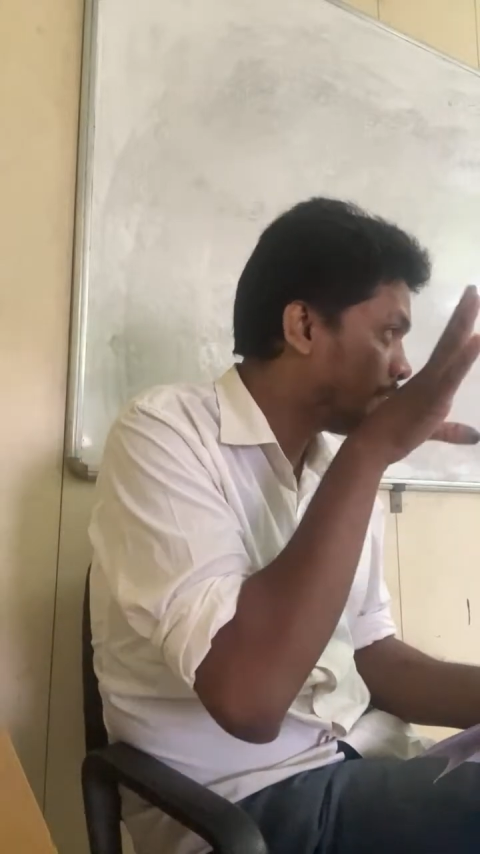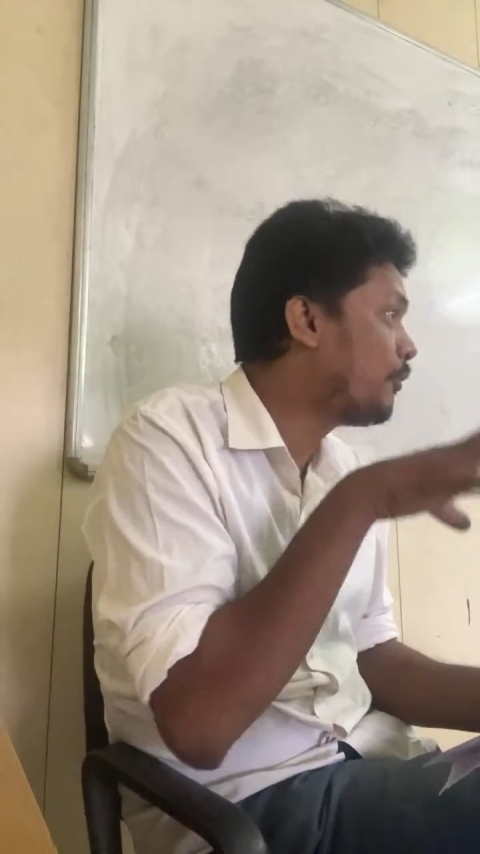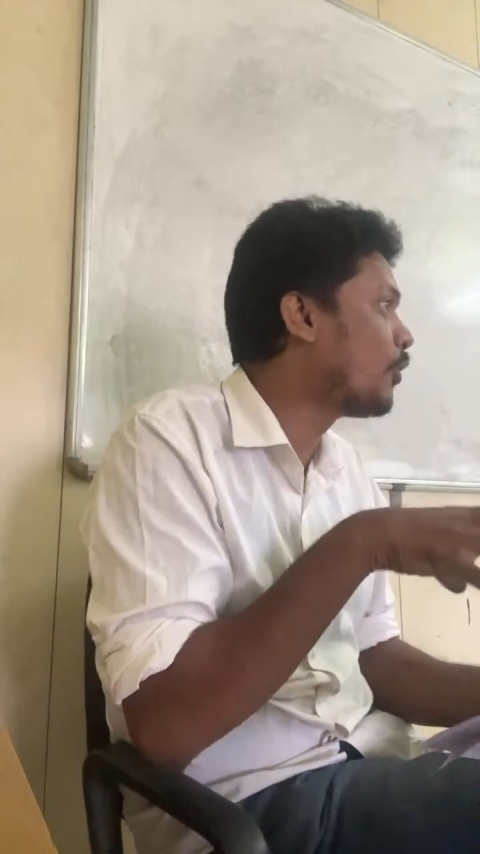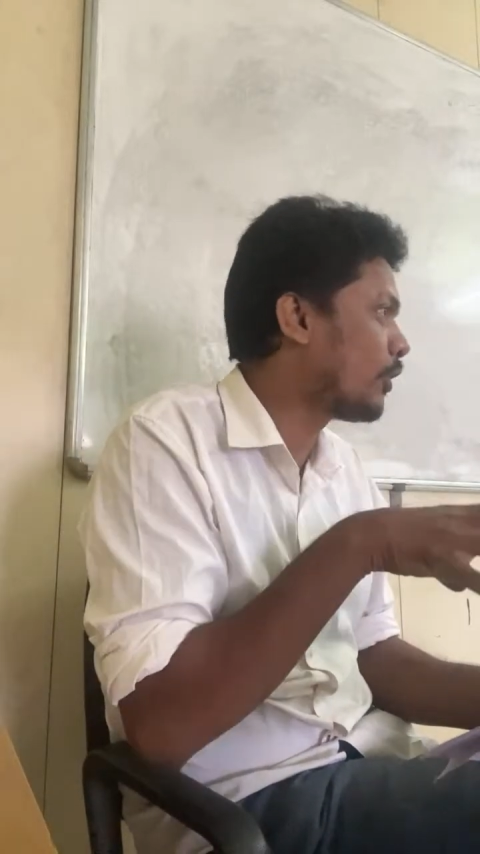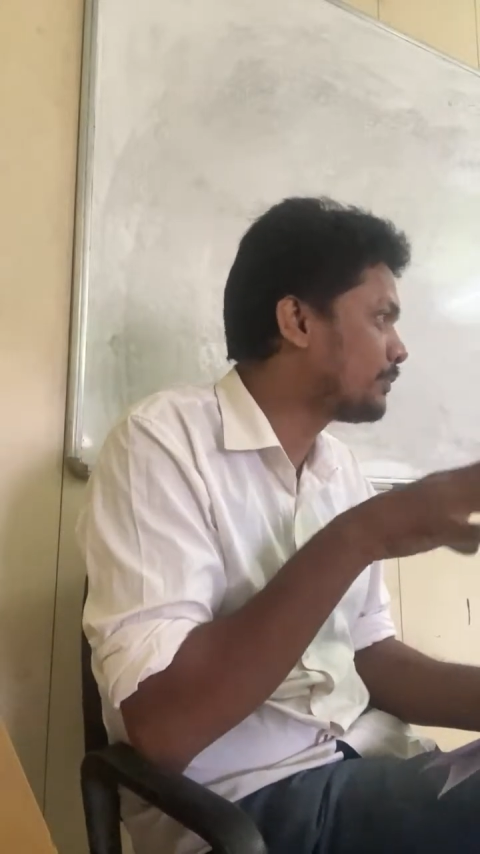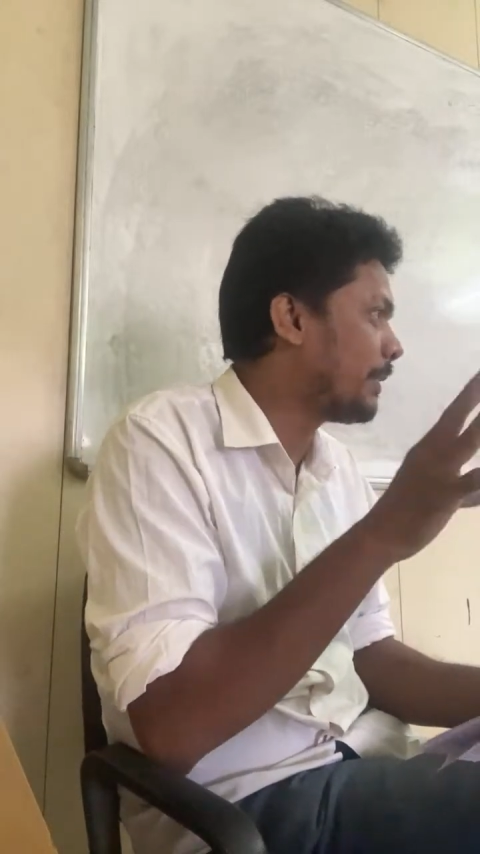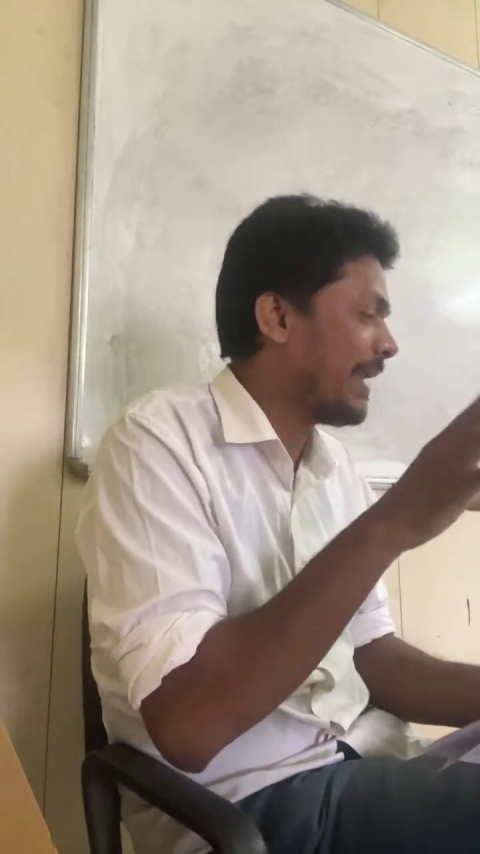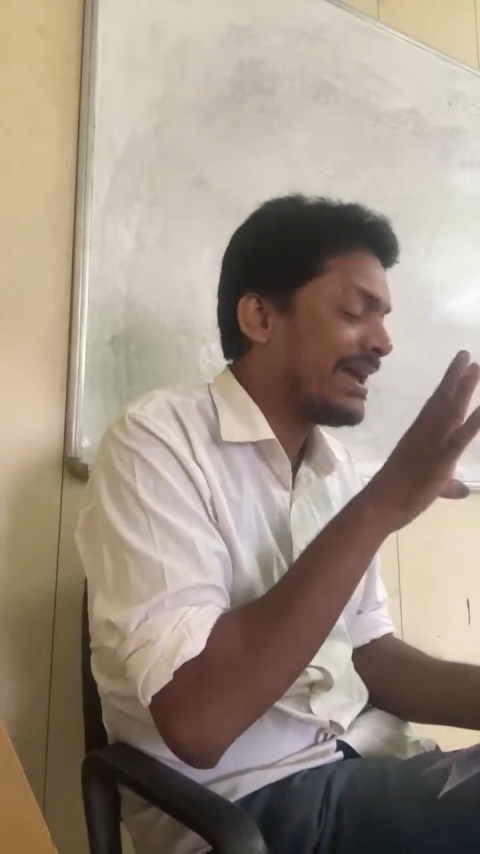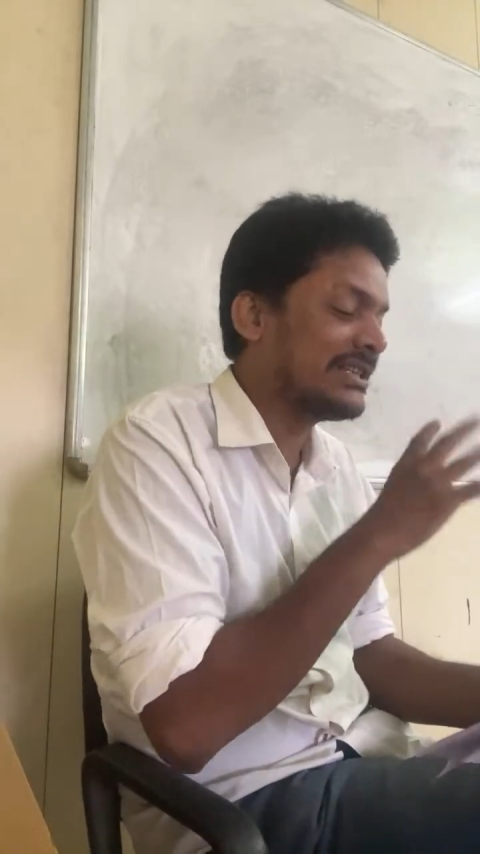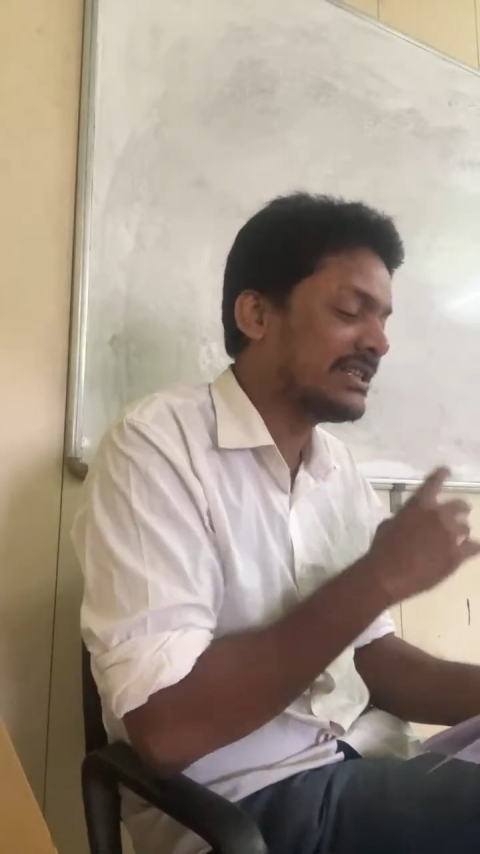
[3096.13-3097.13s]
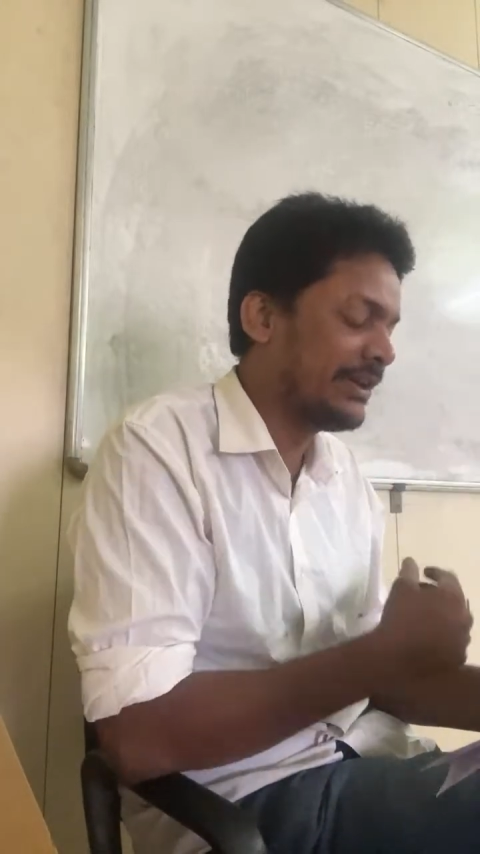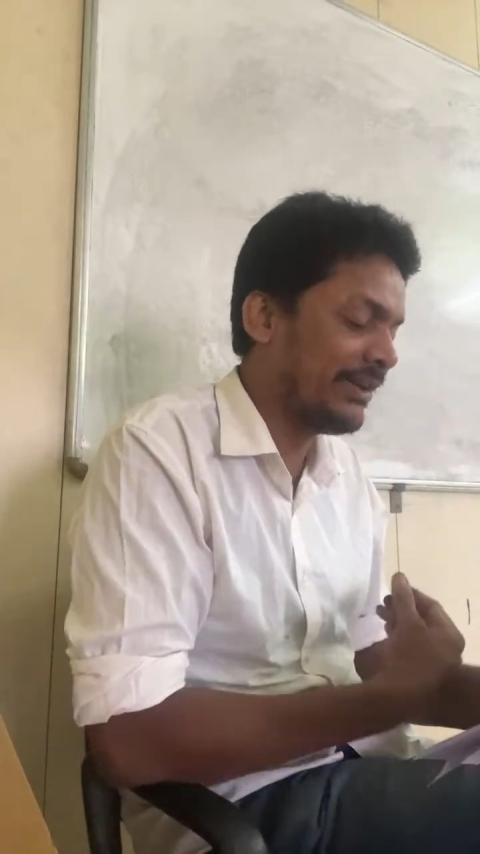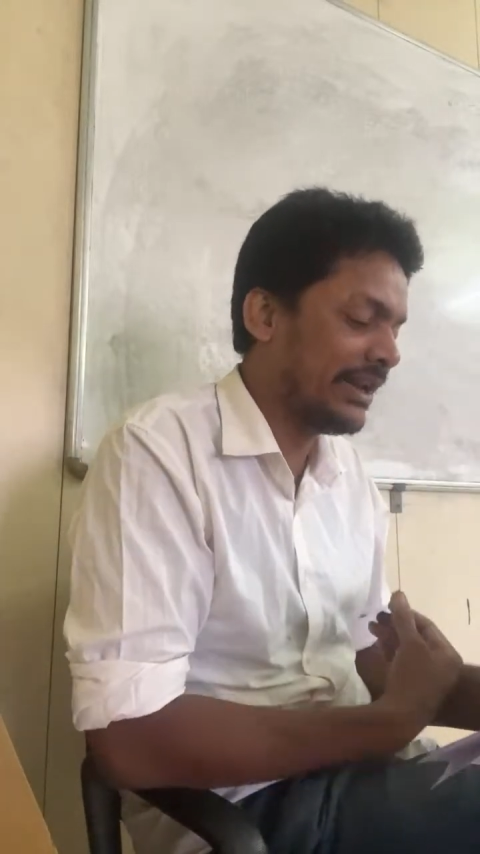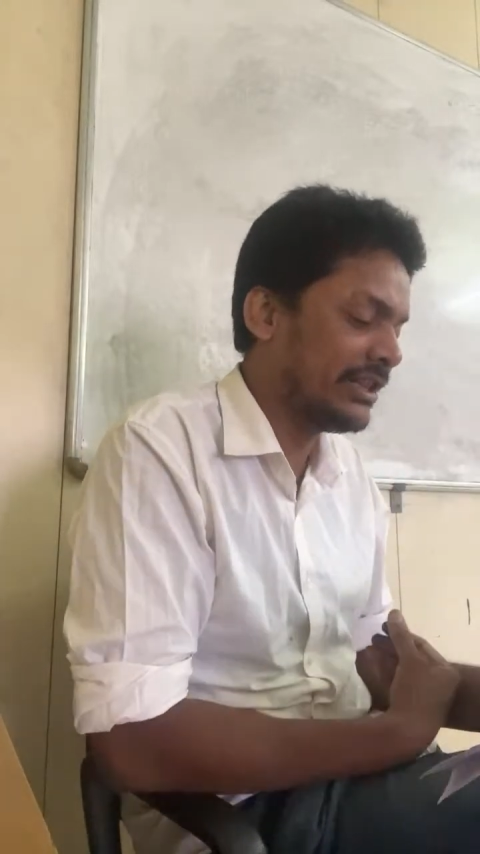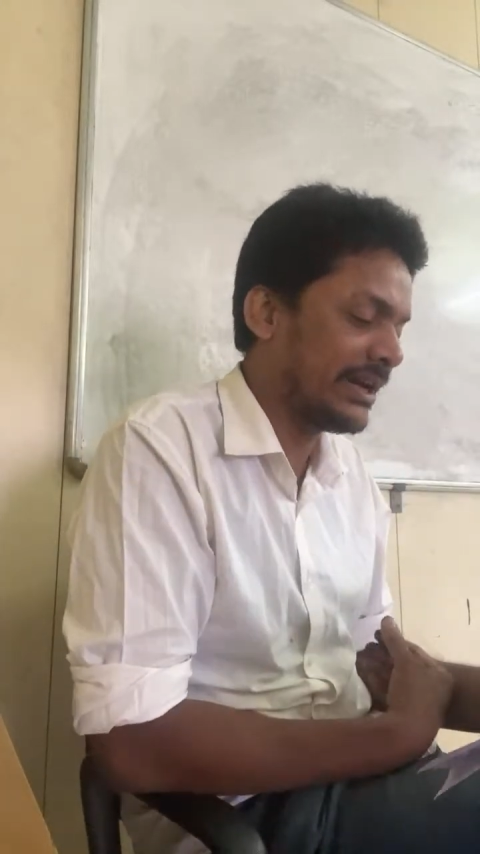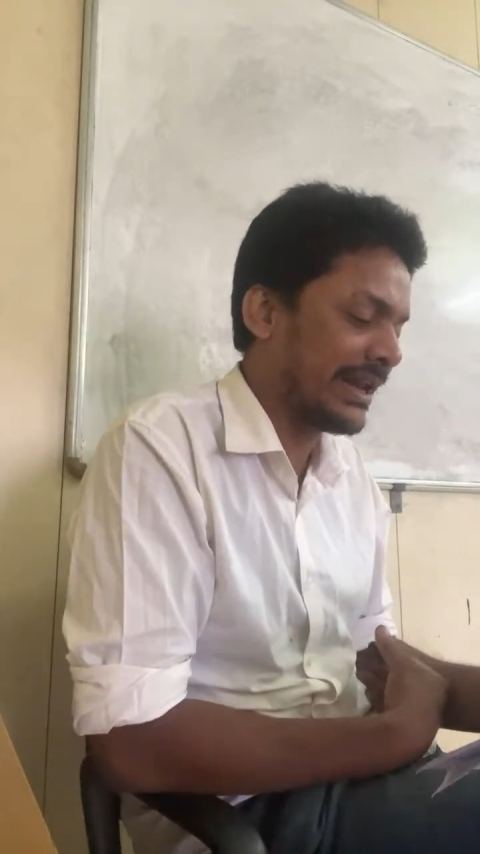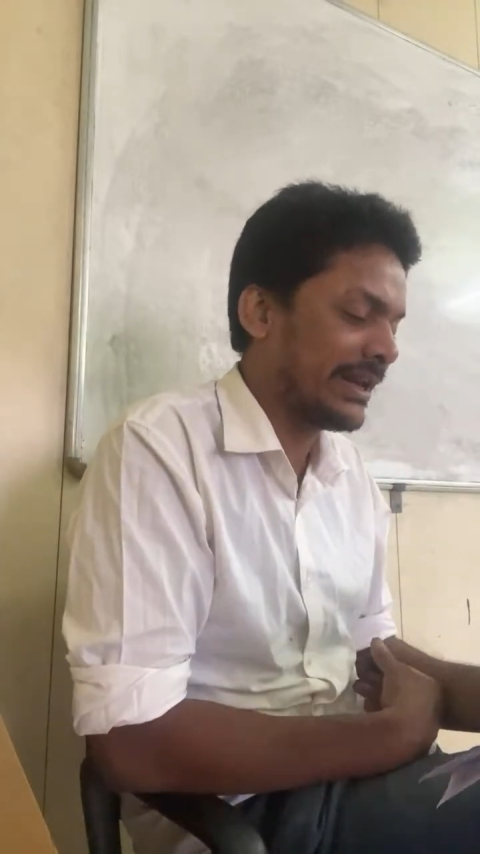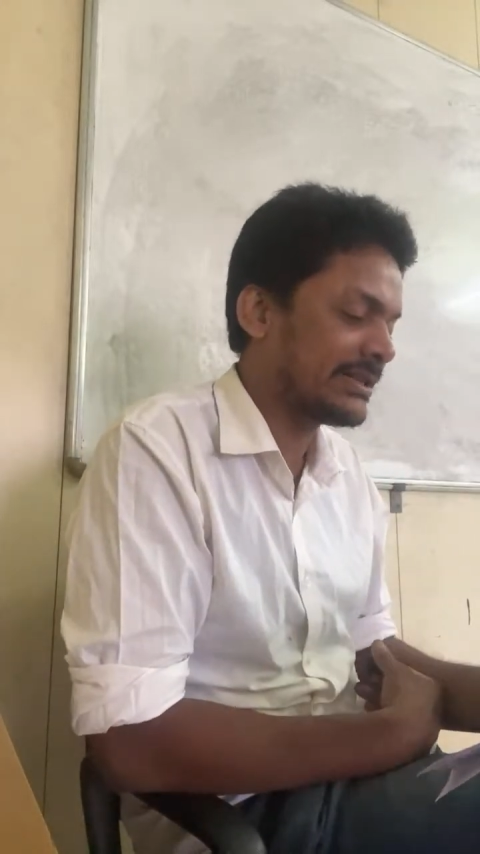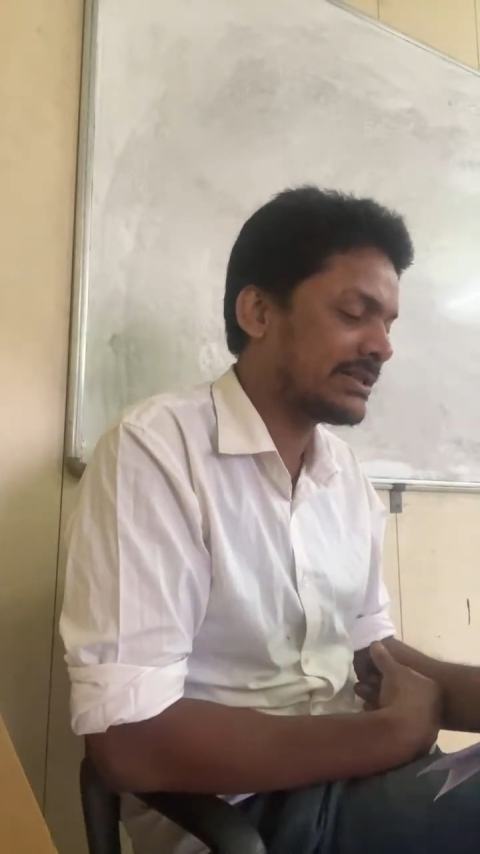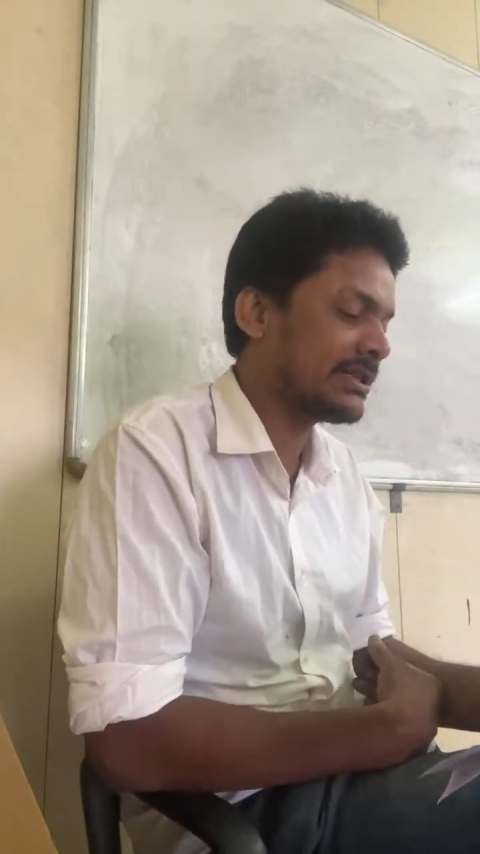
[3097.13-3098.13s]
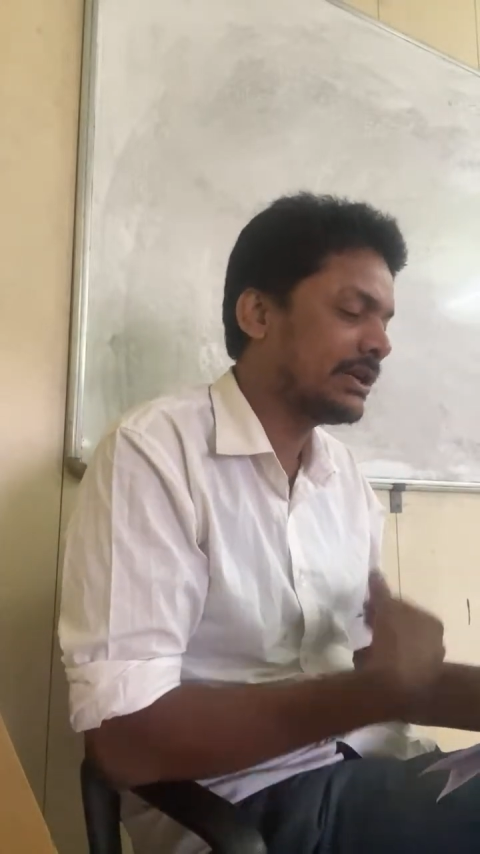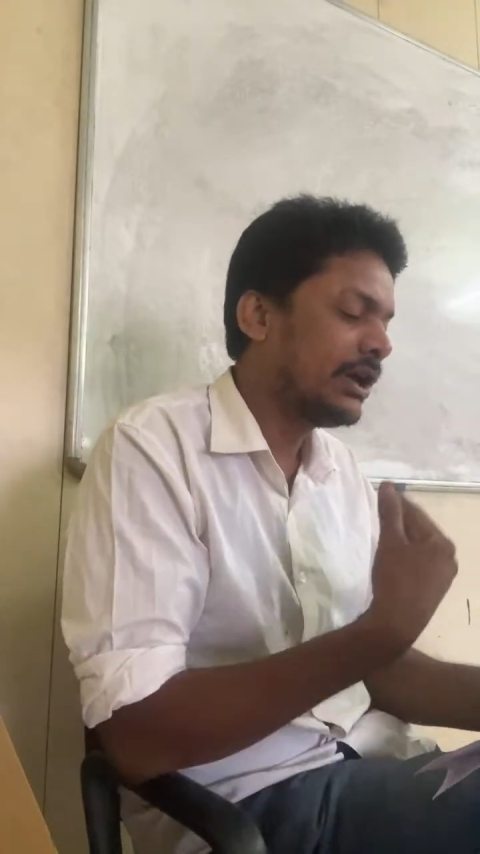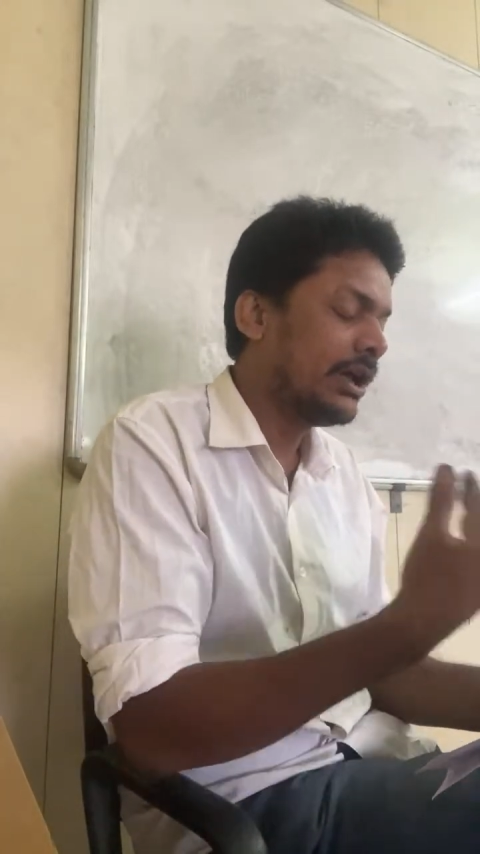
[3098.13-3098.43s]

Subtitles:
4 of the blanks given in the text.